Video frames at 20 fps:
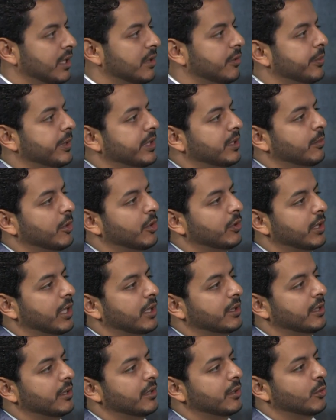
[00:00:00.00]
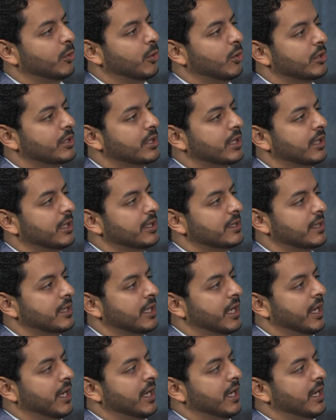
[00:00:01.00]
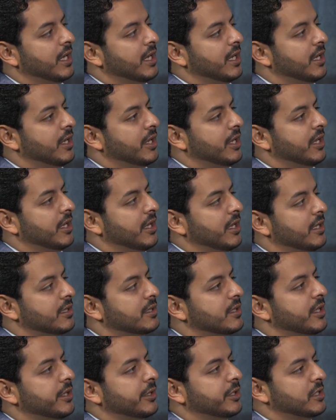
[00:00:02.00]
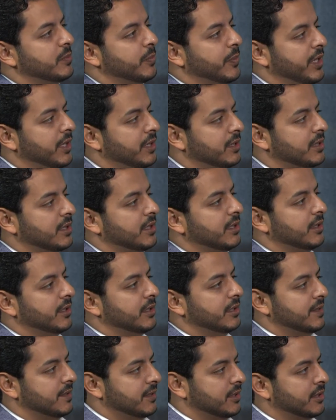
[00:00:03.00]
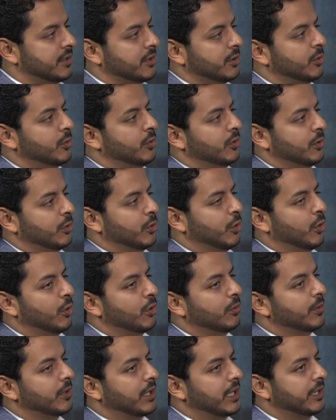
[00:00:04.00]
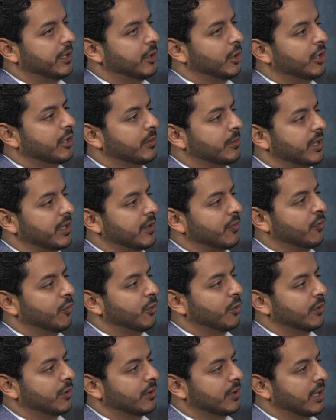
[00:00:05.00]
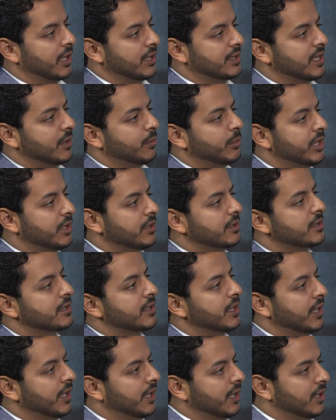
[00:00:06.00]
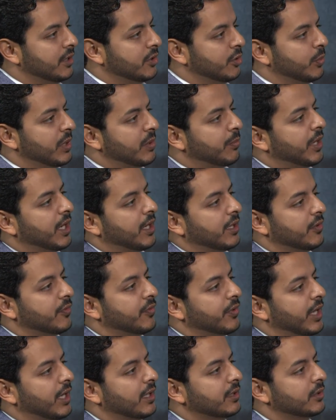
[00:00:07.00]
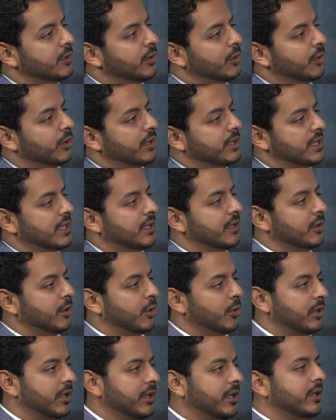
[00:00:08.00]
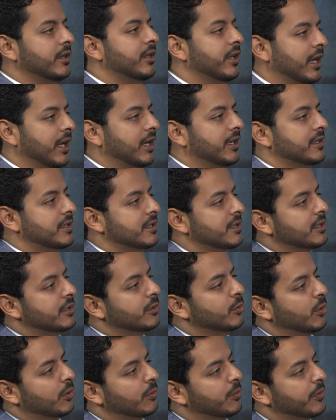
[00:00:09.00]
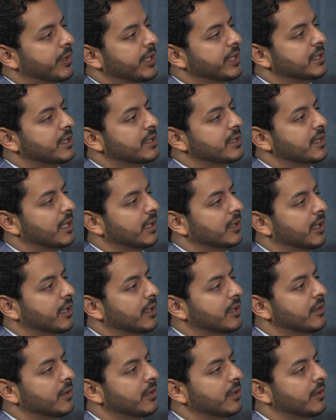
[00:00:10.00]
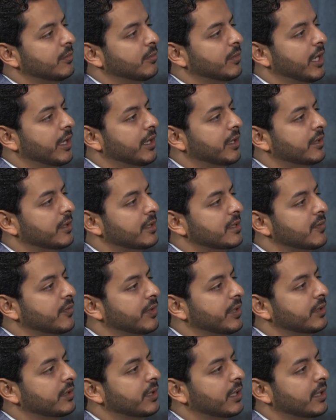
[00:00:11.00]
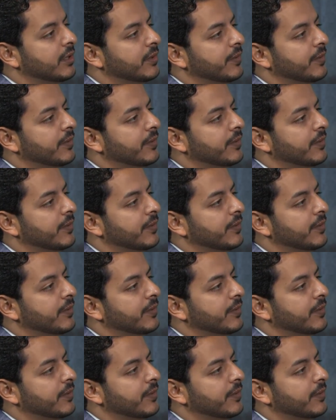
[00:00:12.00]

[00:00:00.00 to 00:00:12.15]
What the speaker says: little bit about that in the course. And is there space in this global economy for SMEs to be part of that, or is it only the large corporations that can play in this field?